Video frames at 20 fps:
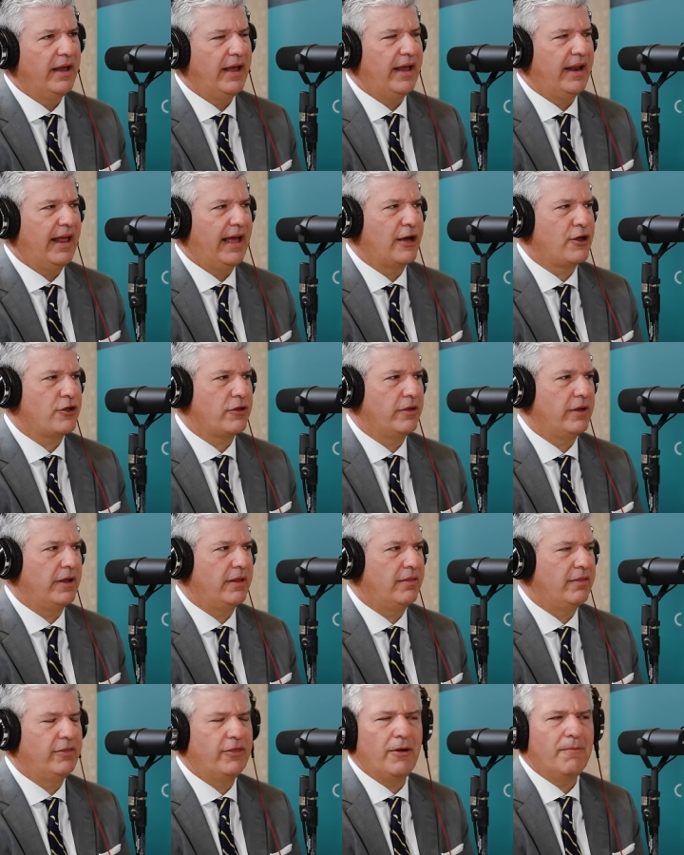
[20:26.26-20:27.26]
And
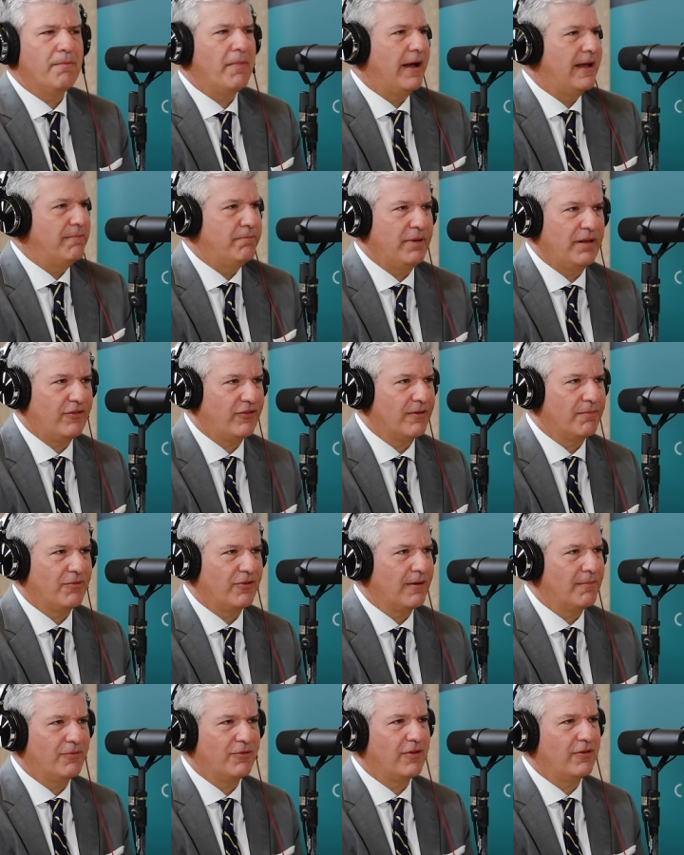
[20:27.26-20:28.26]
actually, there might be some
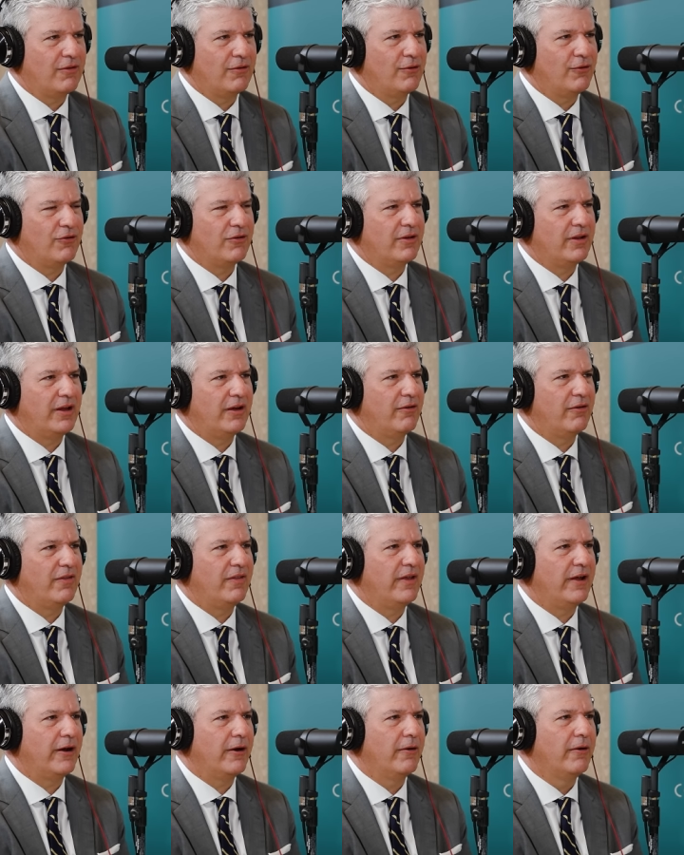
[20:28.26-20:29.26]
substitution here
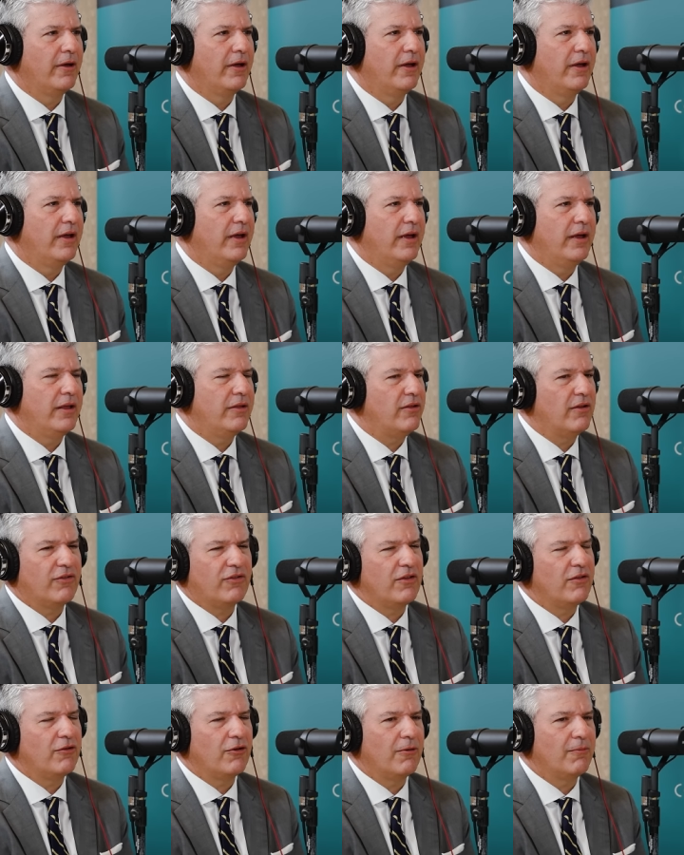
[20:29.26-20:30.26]
and there,
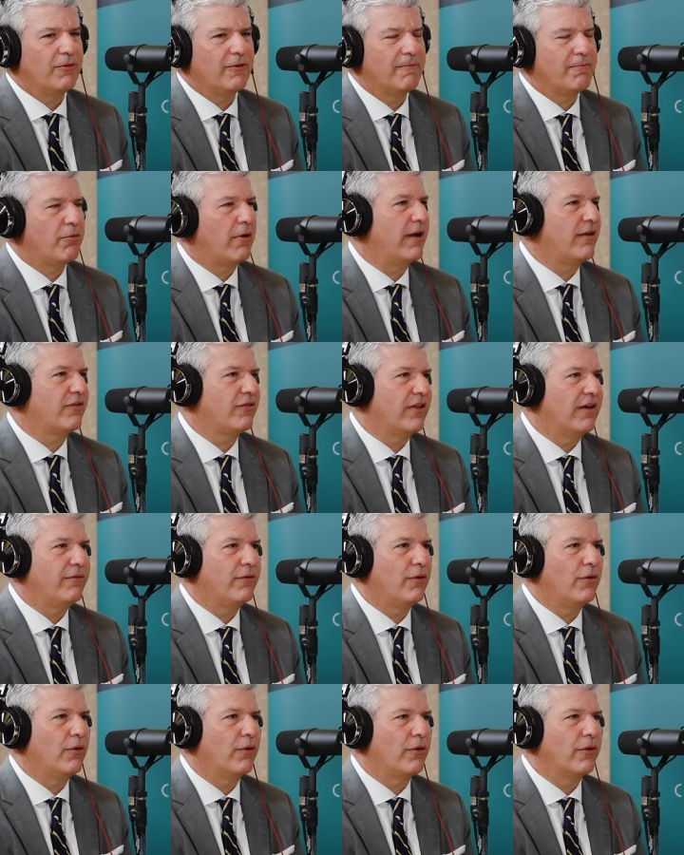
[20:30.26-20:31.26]
just in terms of price
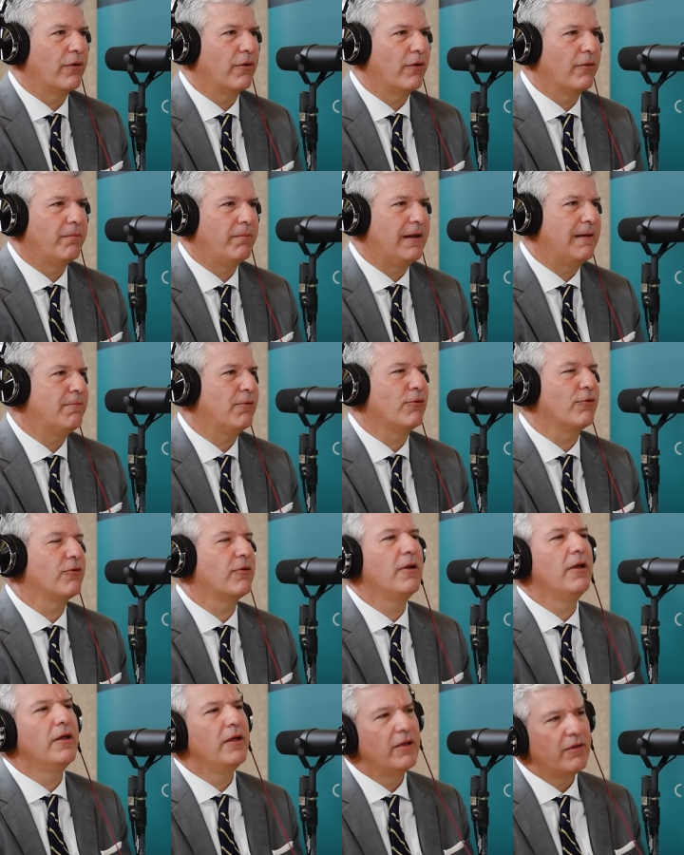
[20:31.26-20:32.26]
level or
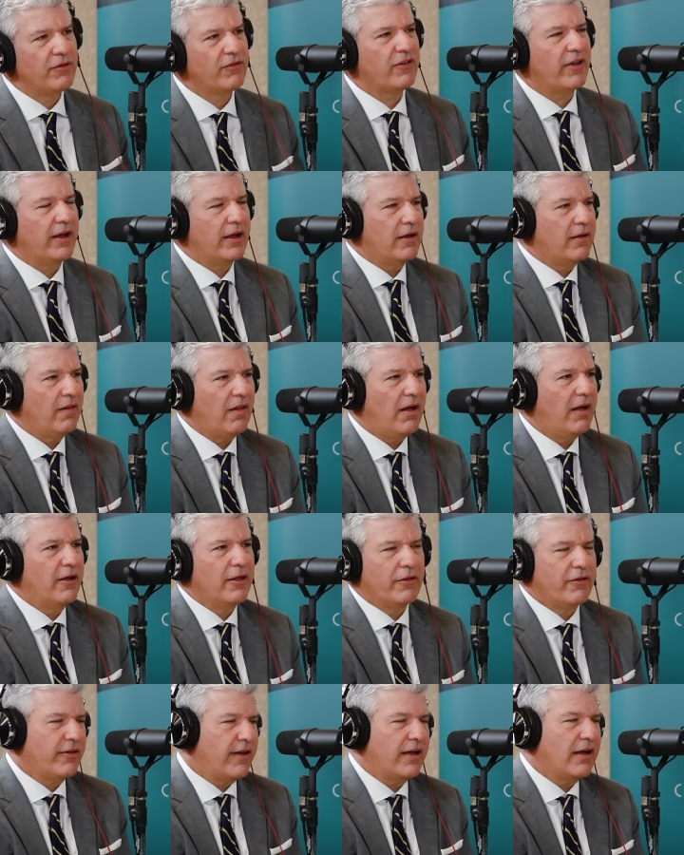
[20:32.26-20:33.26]
people's
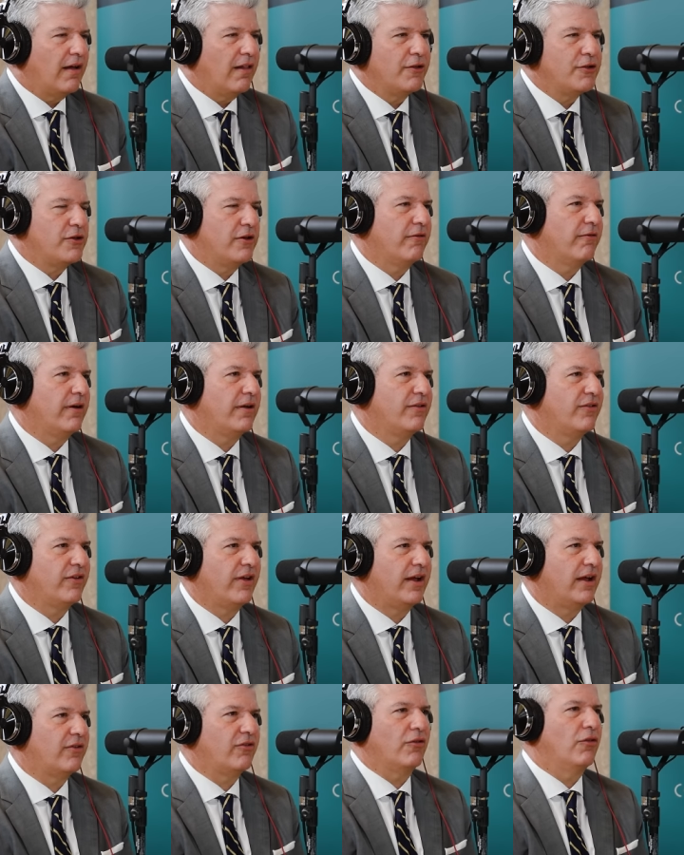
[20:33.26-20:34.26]
psychology around
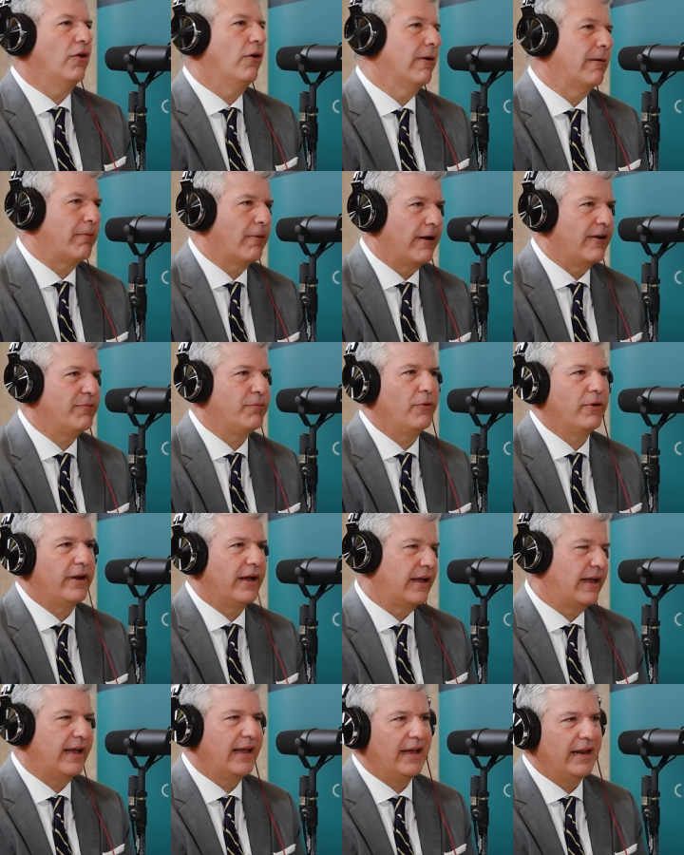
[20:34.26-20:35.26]
saying it's a lower price point,
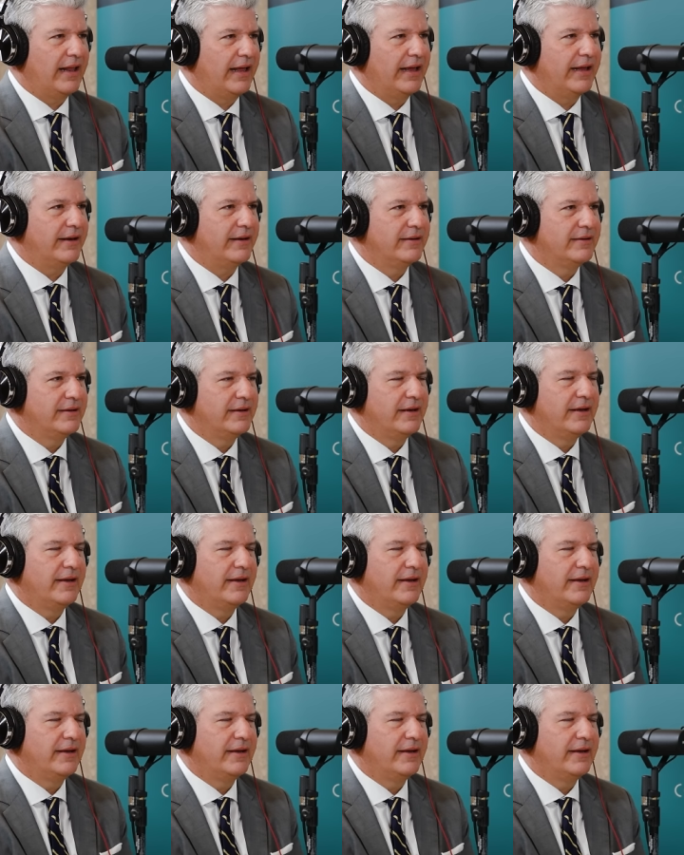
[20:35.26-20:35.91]
I can get in.